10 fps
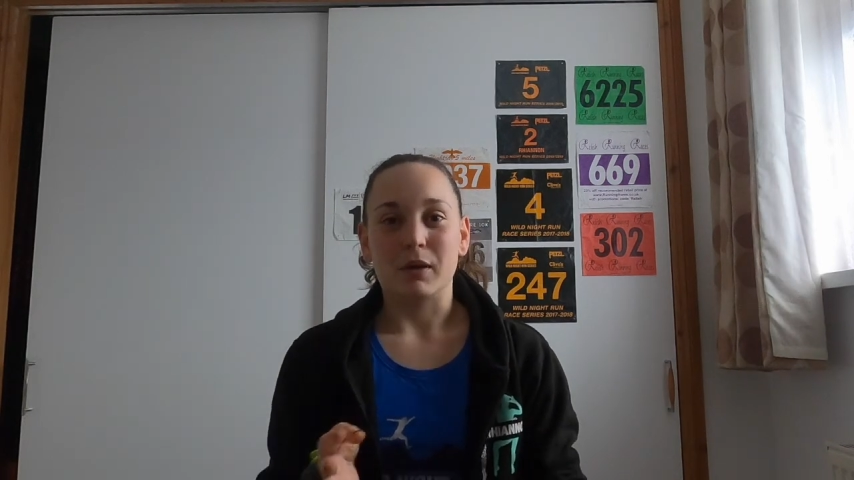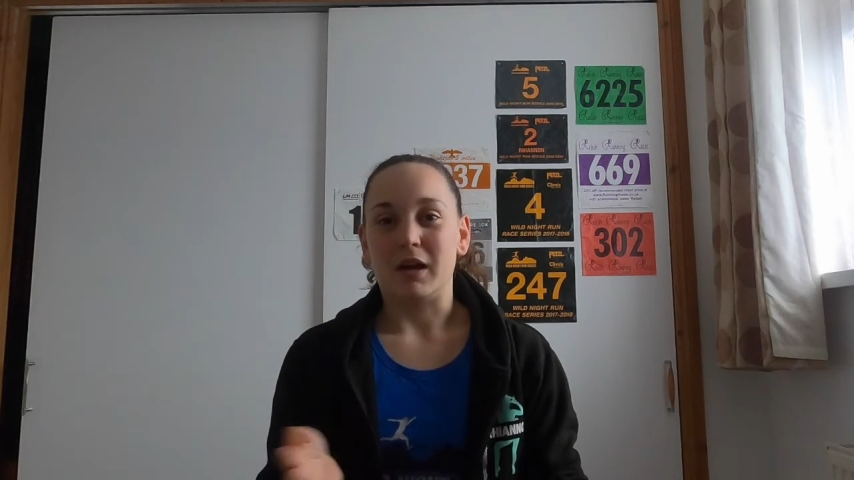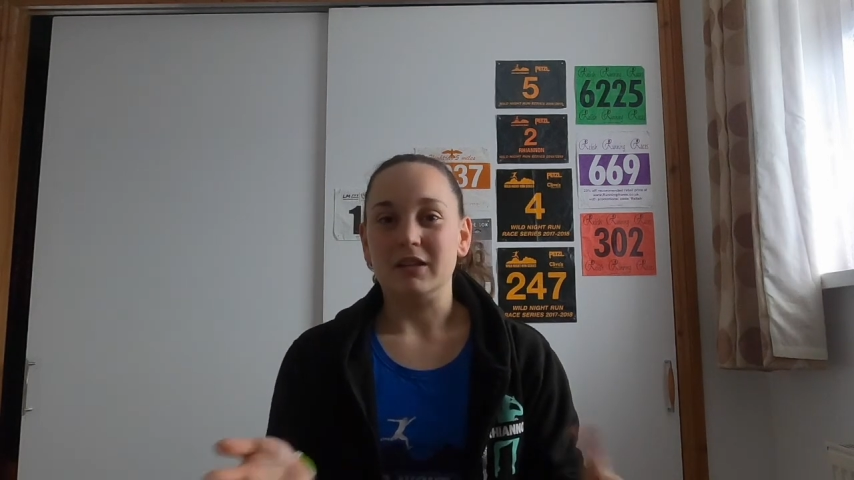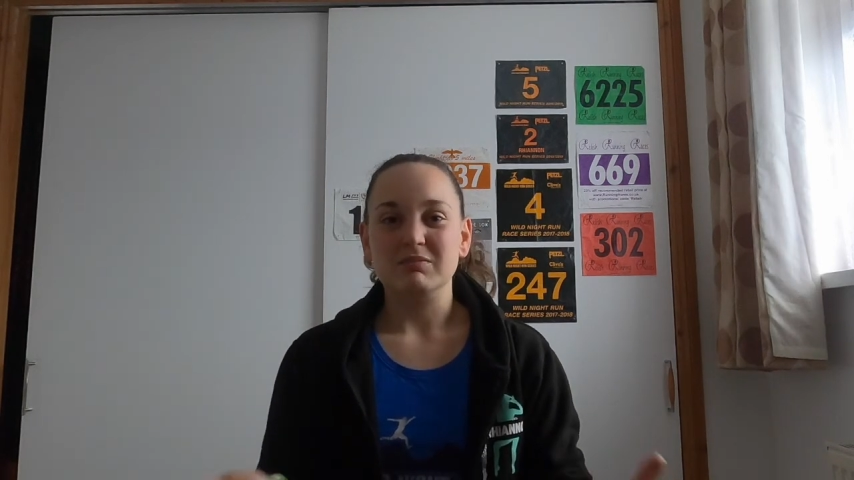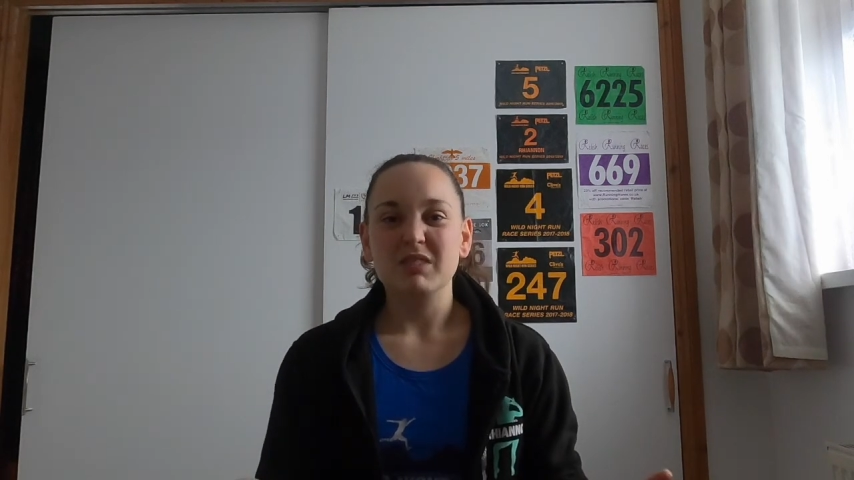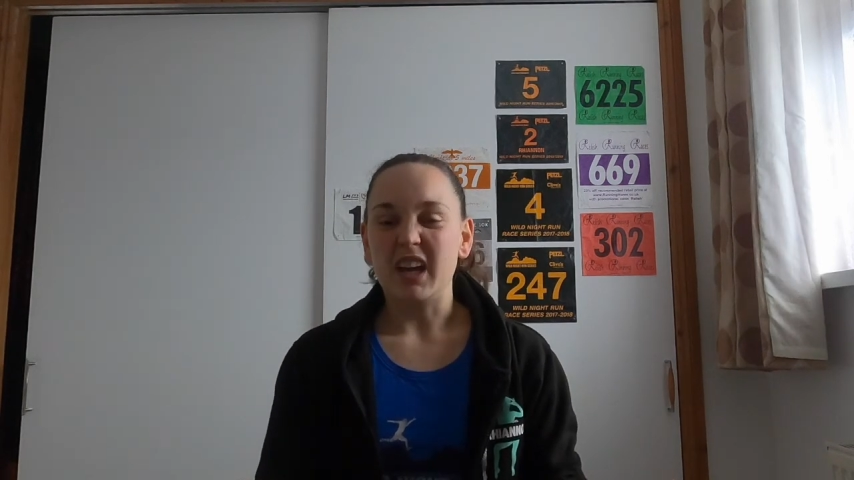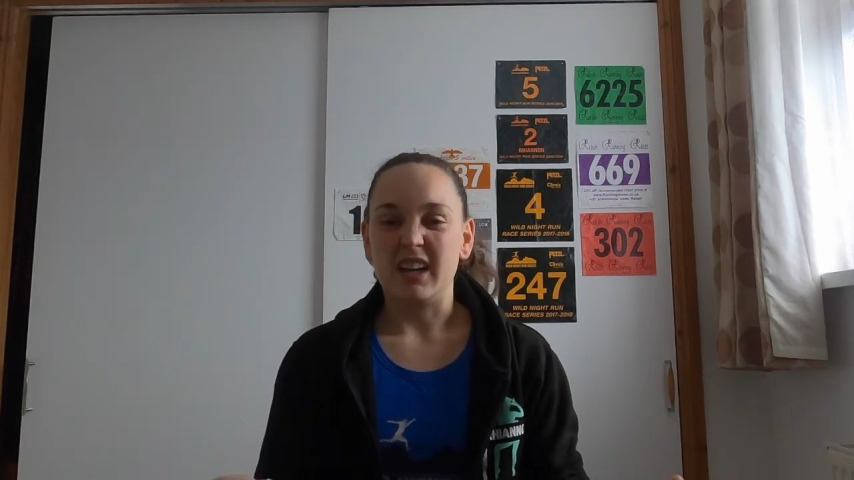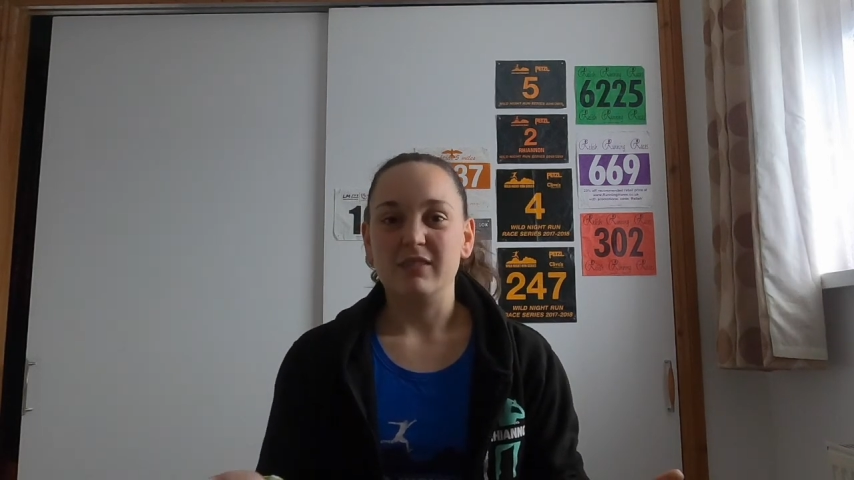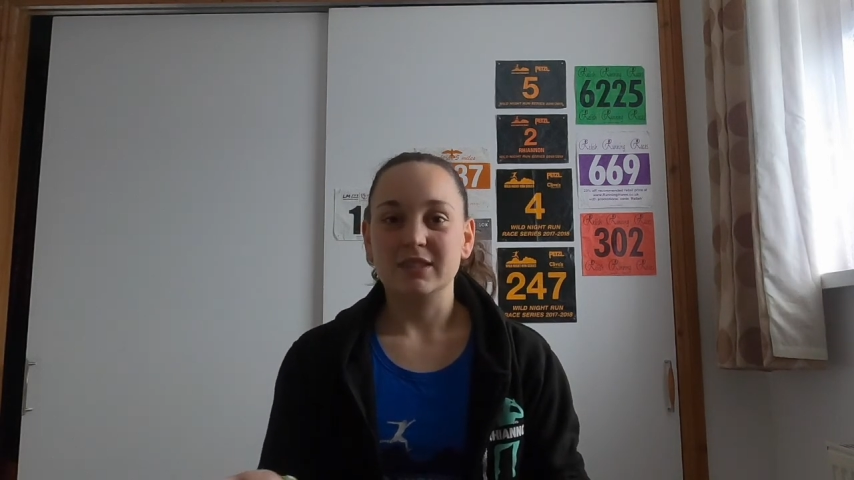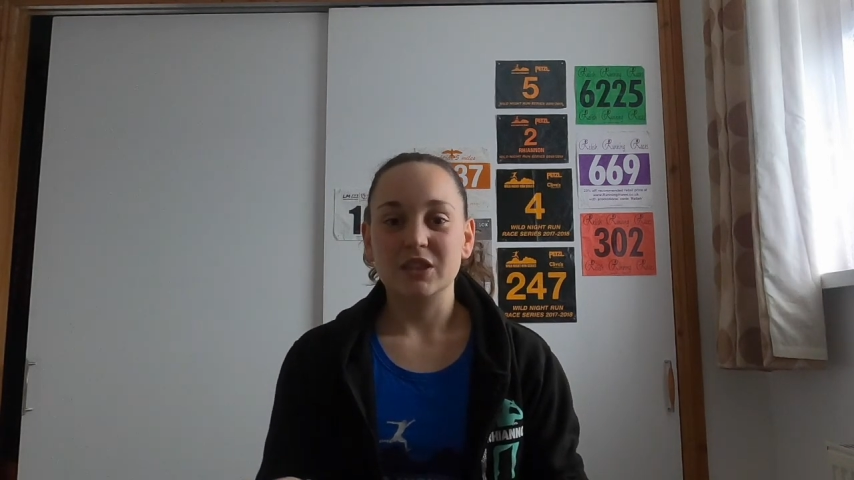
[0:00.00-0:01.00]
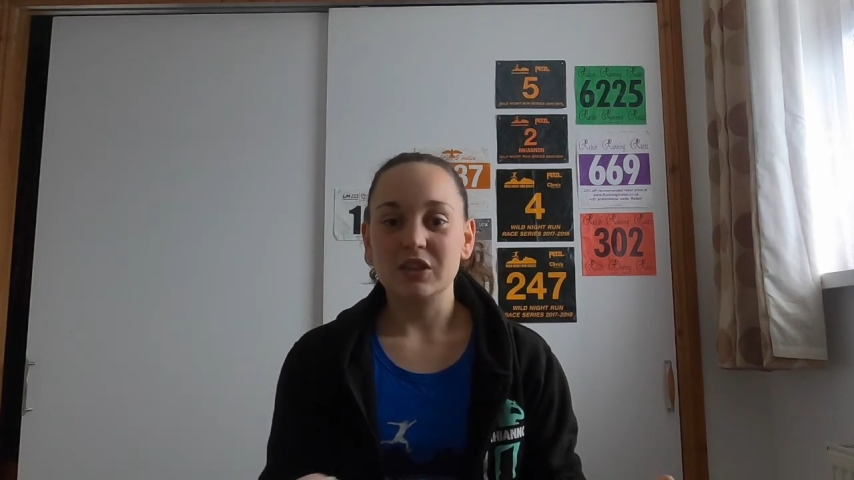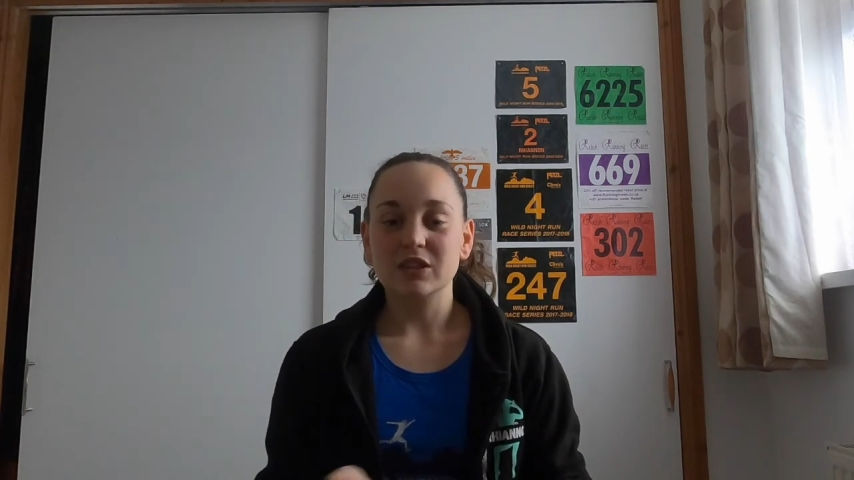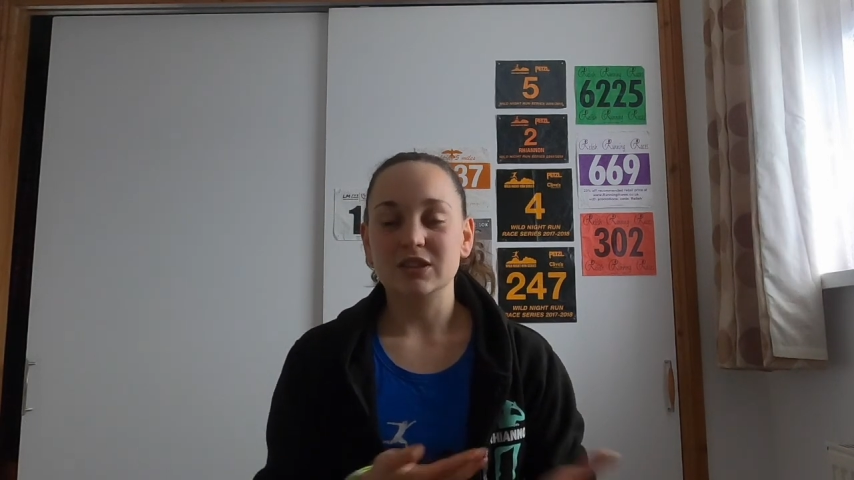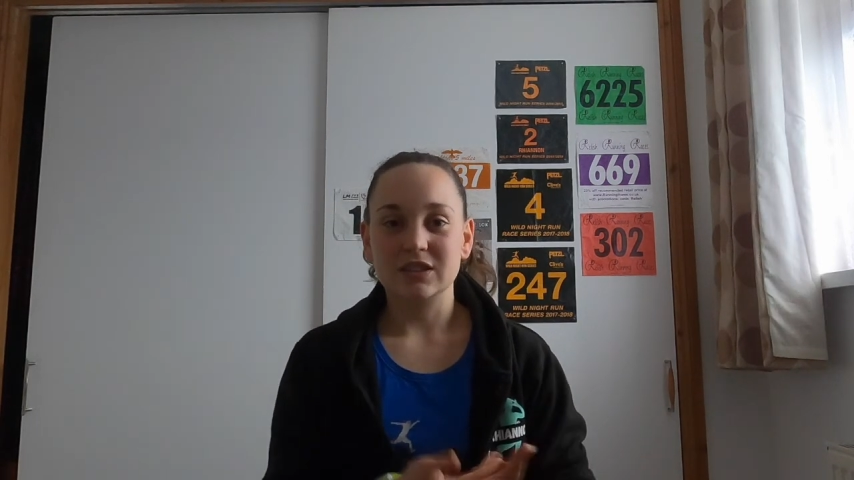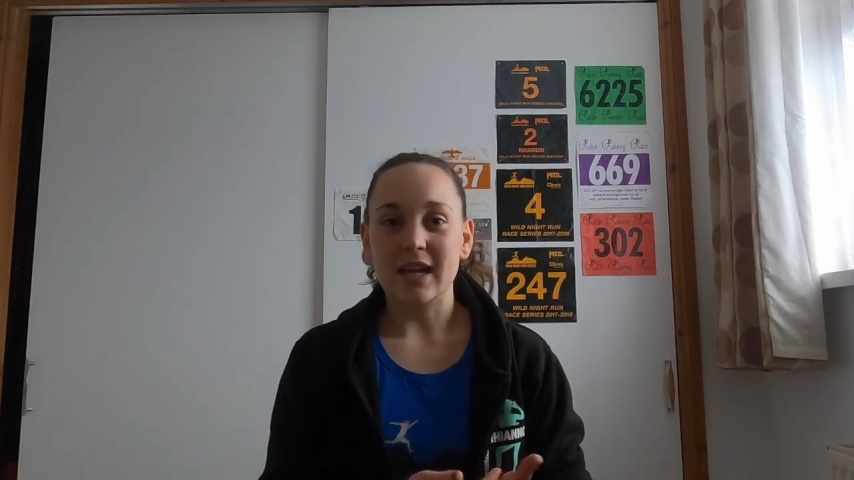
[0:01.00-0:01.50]
But yeah, it was a
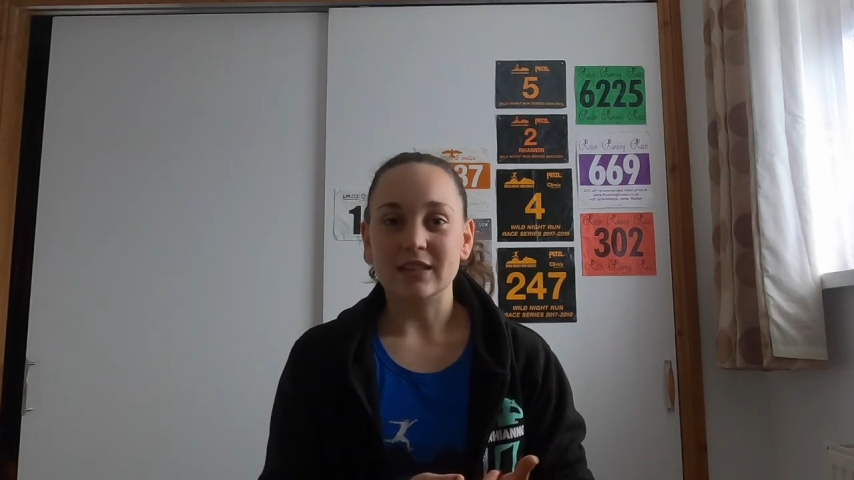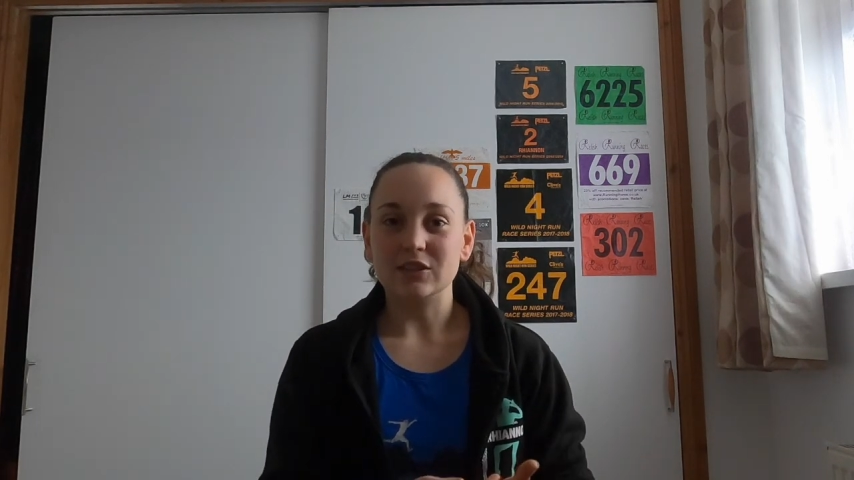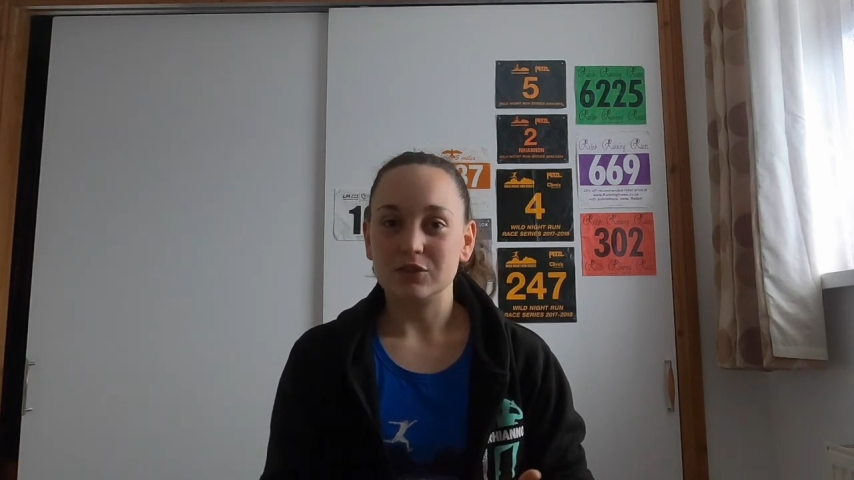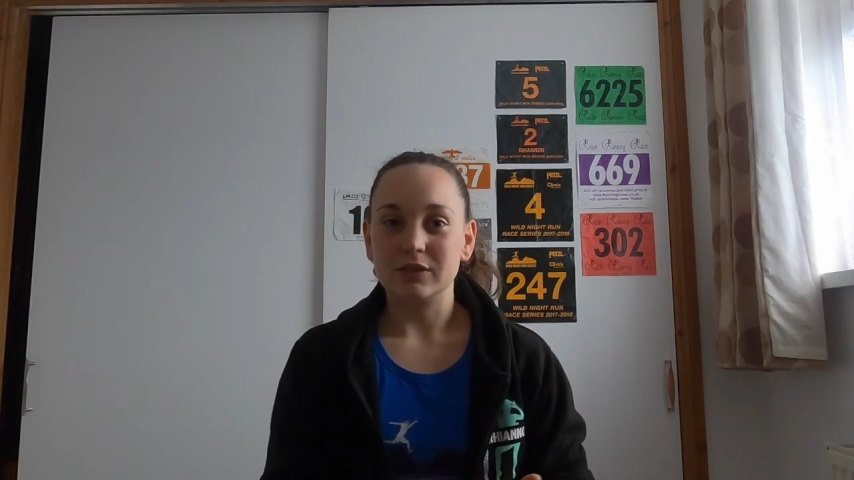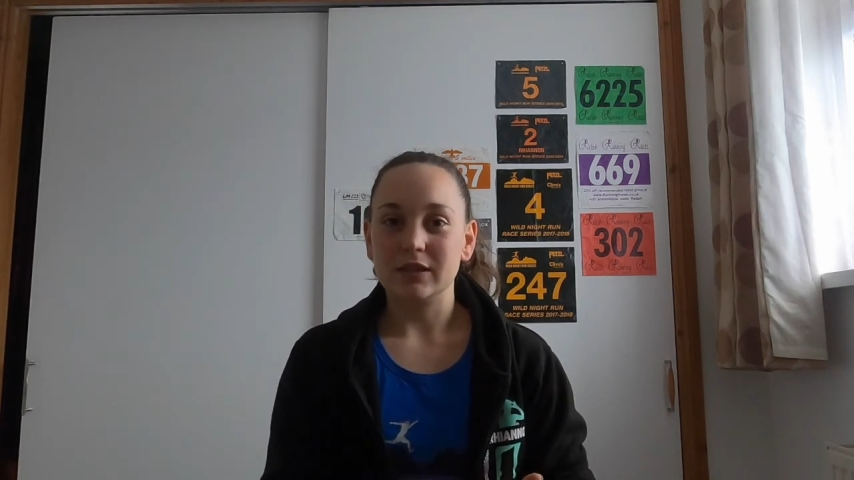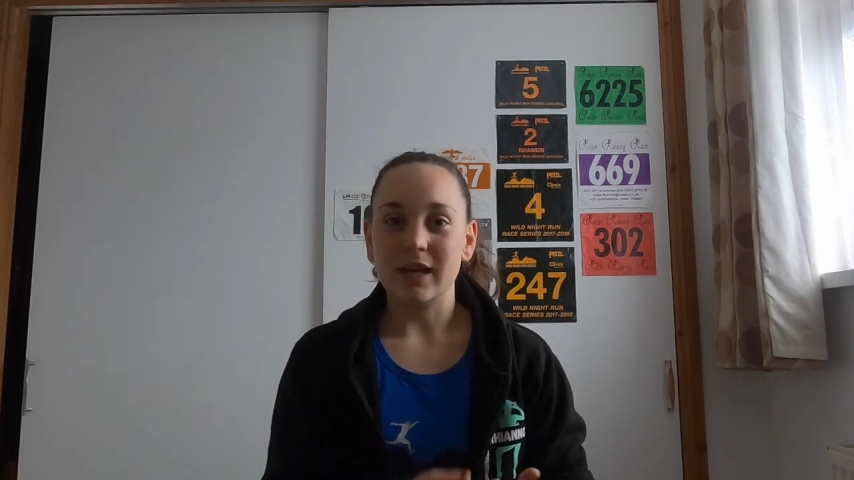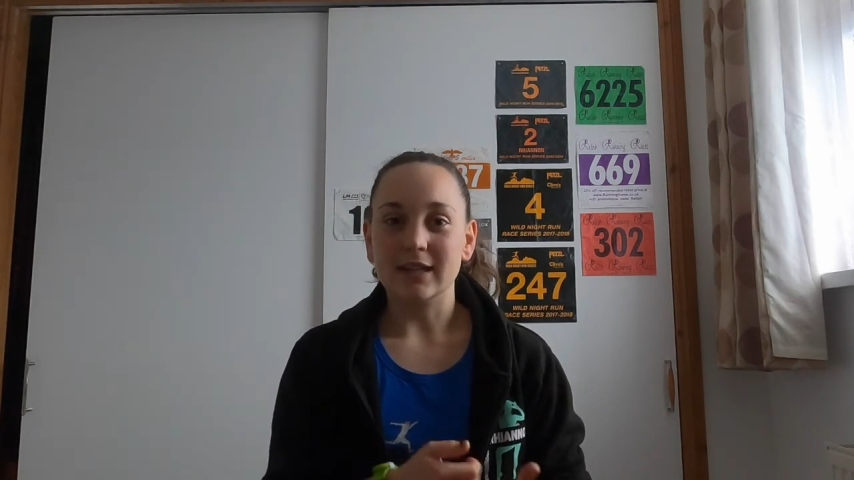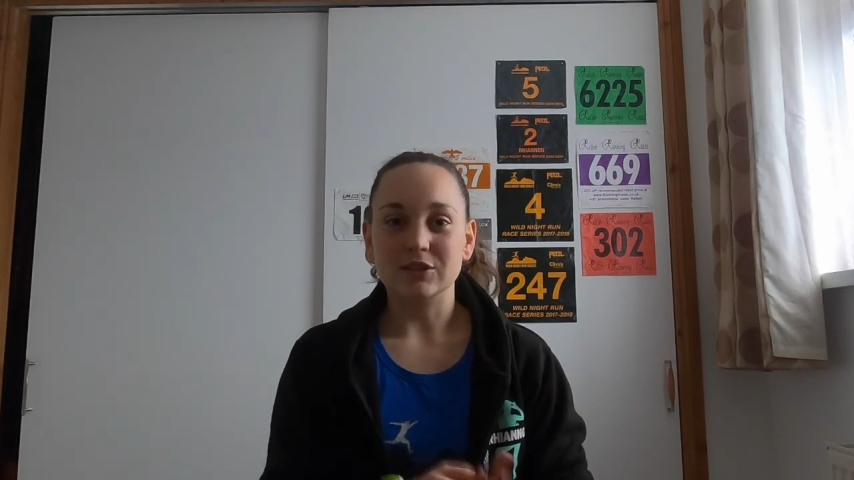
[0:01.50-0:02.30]
good entry